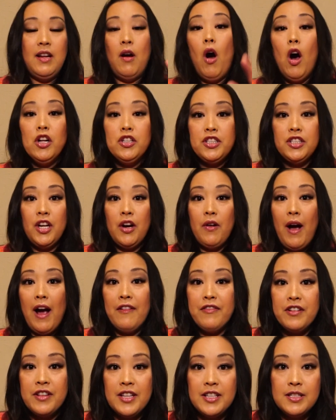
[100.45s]
Now also,
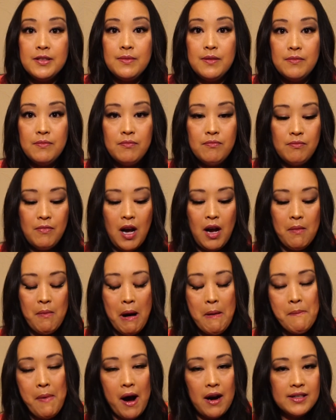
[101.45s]
after this
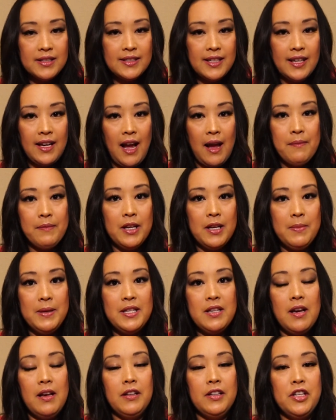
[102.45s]
unboxing, I'm gonna be
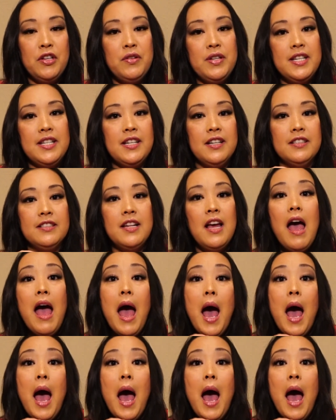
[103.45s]
telling you details